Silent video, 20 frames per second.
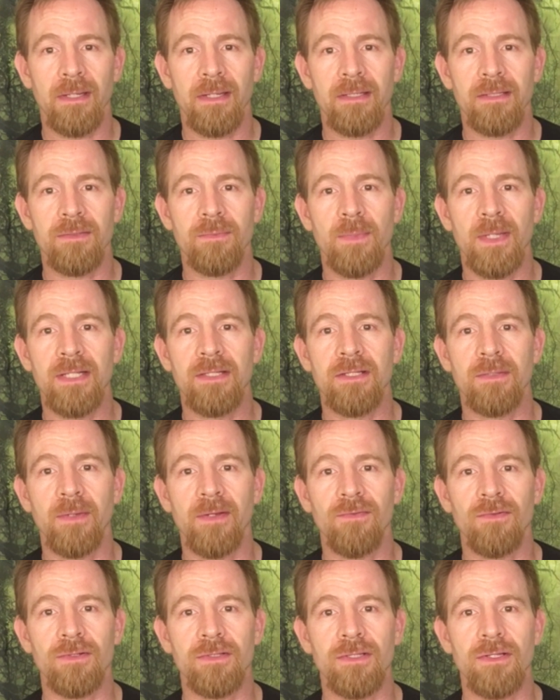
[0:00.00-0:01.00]
has made some
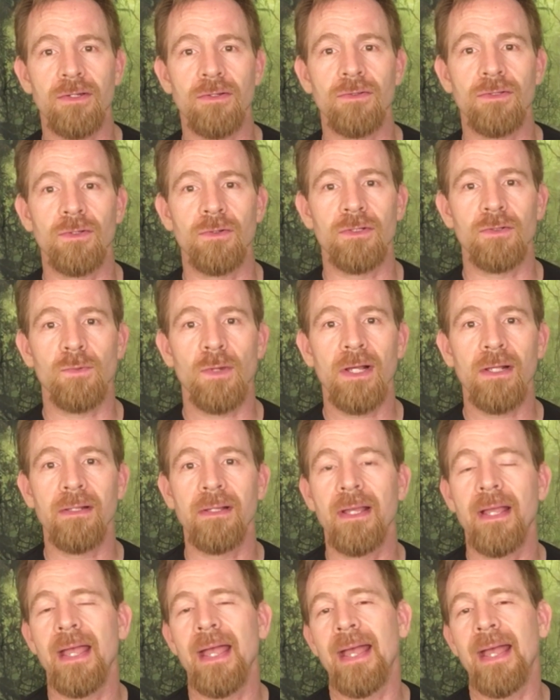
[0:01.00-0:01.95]
efforts to do so as well